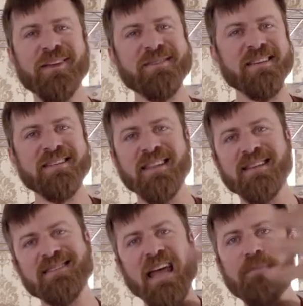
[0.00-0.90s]
You see
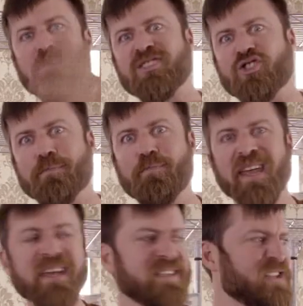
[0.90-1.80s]
things like Mr.
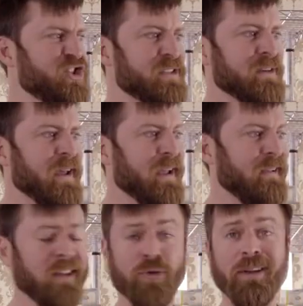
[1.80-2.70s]
Beast just
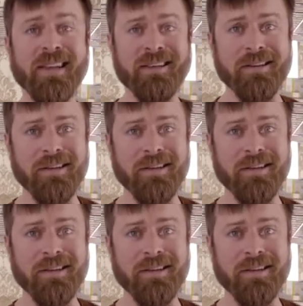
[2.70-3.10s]
literally